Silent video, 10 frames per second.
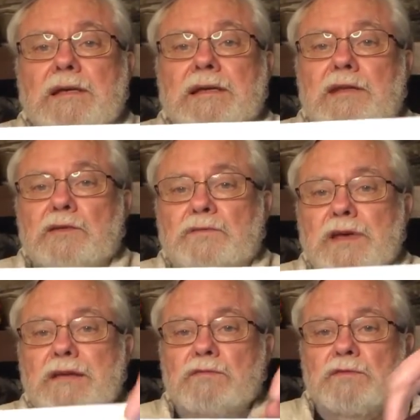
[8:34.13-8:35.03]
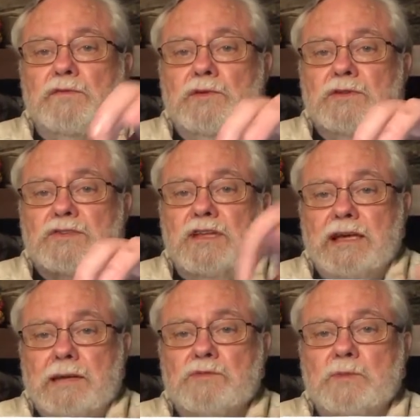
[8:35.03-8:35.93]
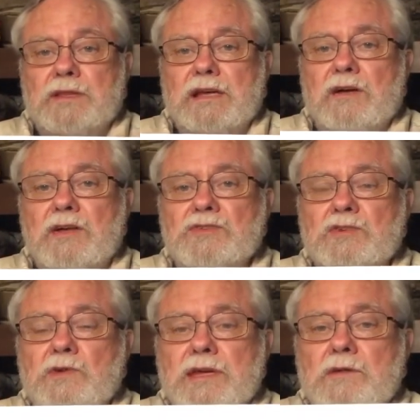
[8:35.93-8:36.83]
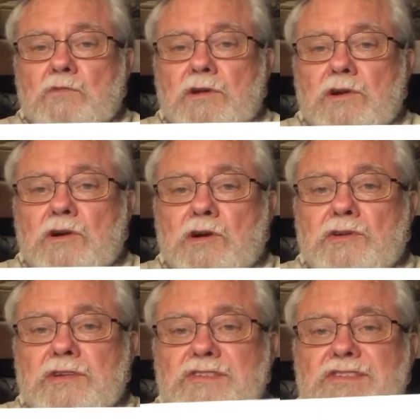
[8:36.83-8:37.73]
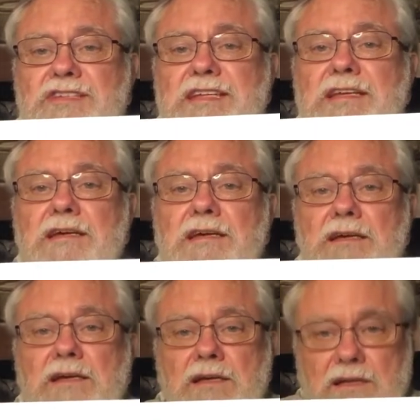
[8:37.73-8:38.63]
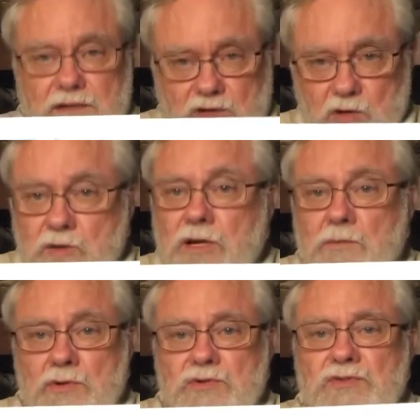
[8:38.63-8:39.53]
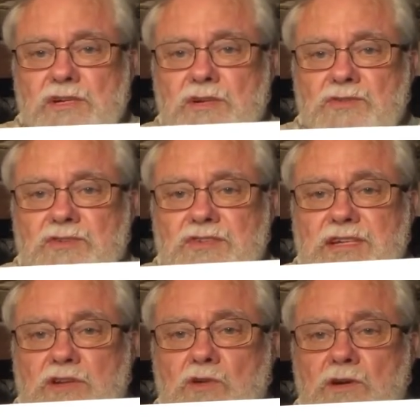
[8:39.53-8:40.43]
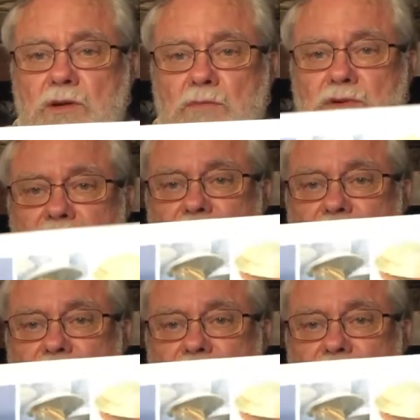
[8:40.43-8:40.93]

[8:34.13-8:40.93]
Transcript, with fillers: Now, their favorite food is clams, but they also eat what are called sea cucumbers. And here's a sea cucumber. And